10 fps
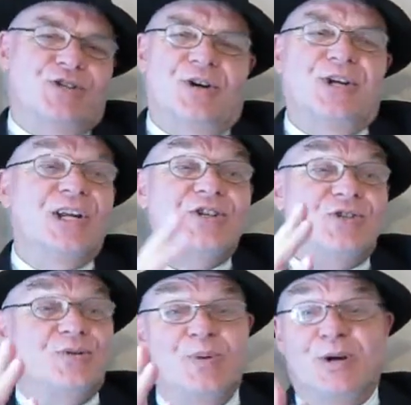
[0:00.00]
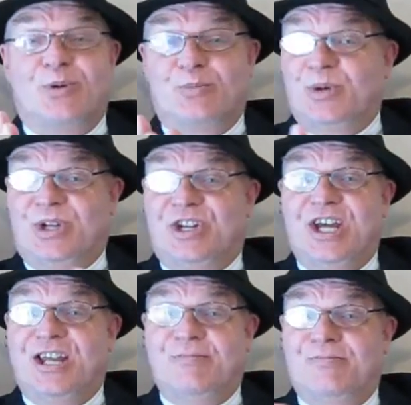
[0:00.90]
At least you'd be able to put a
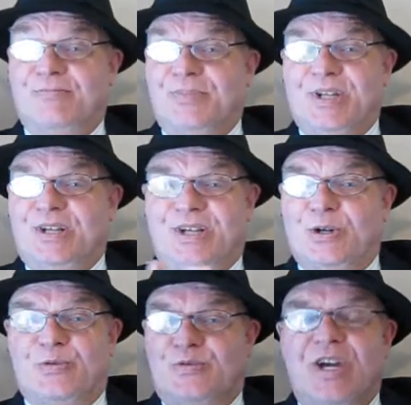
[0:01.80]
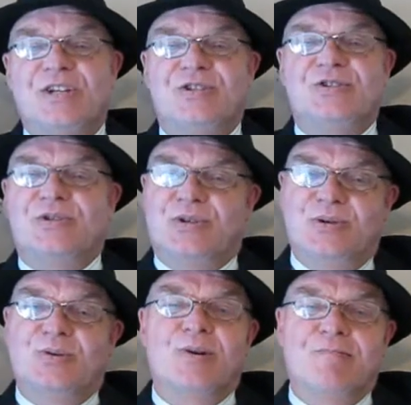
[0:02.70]
name and a face to
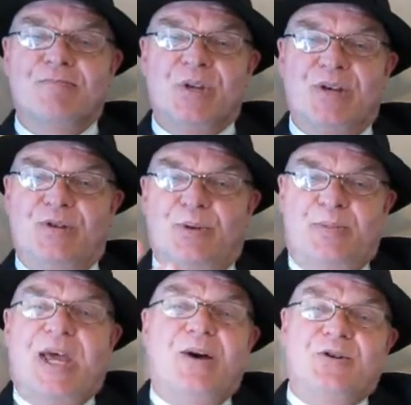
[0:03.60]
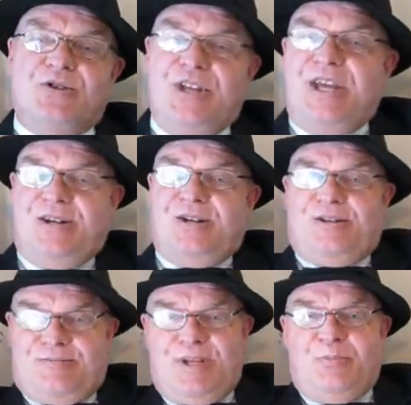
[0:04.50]
the powers that
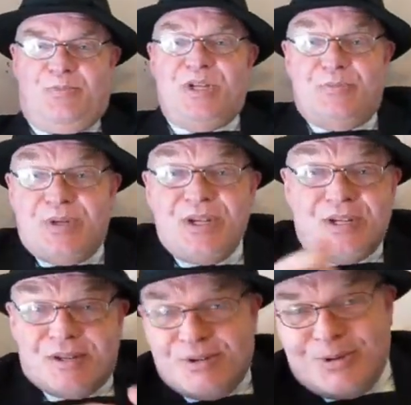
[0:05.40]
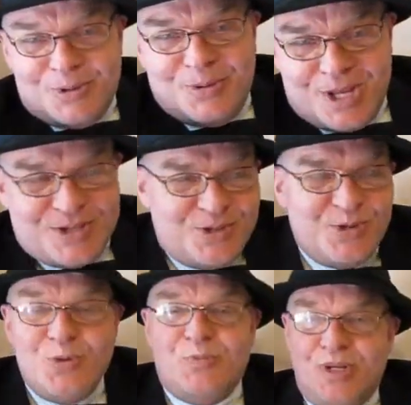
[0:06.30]
be, you know, that
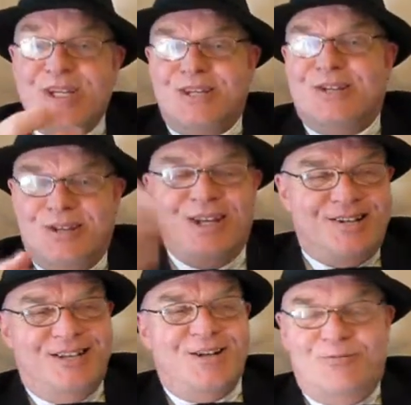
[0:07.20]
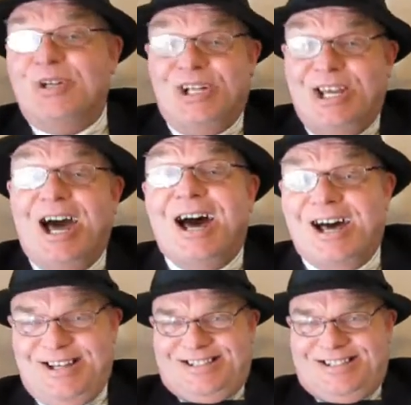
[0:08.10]
do be, that really are.